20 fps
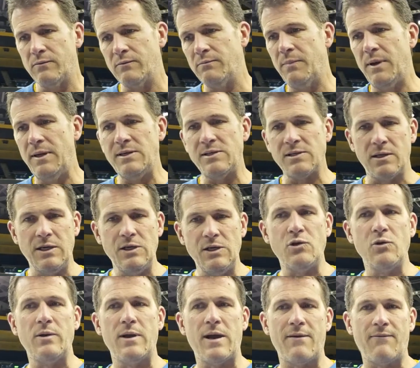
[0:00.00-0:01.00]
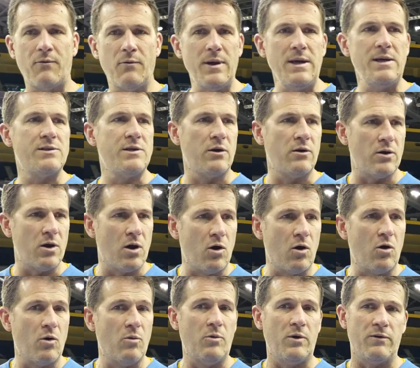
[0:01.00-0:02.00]
basically 2.5 weeks here at
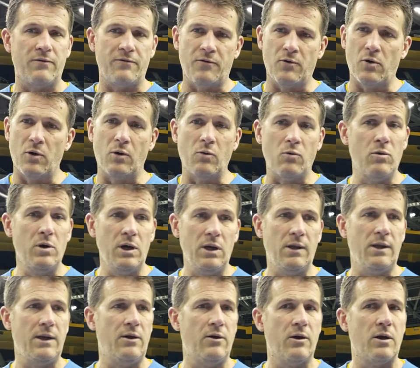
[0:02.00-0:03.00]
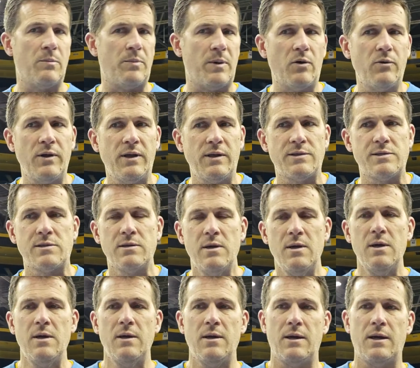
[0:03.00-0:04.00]
home with four really good opponents
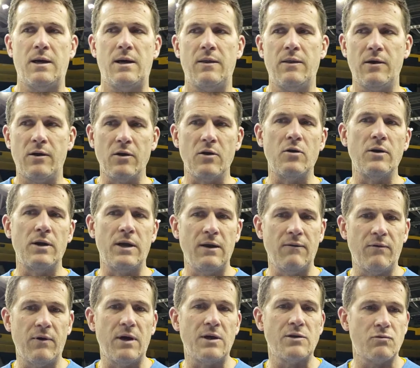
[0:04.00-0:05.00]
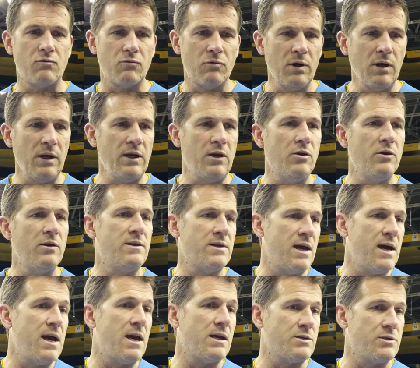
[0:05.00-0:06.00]
that are going to give us really good
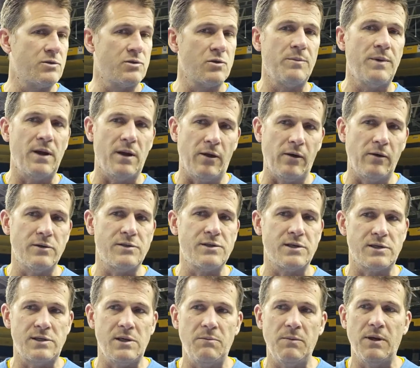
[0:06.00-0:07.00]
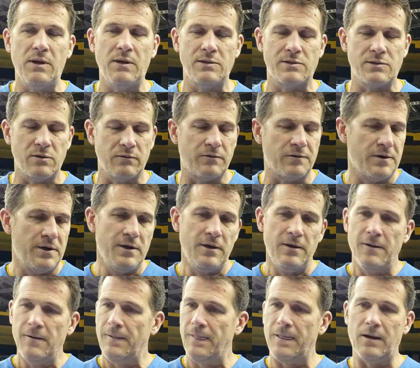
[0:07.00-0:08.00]
tests. It's going to be 160 minutes of
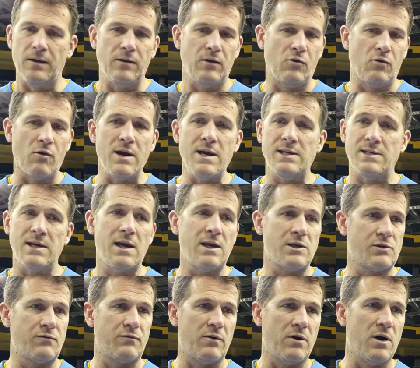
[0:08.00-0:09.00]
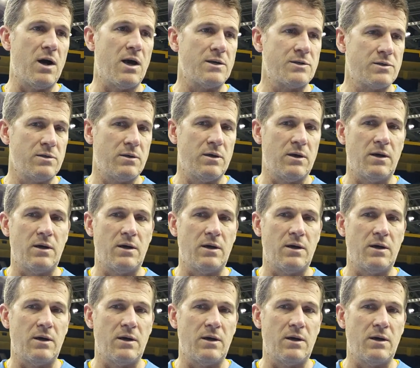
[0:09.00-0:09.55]
great tests for us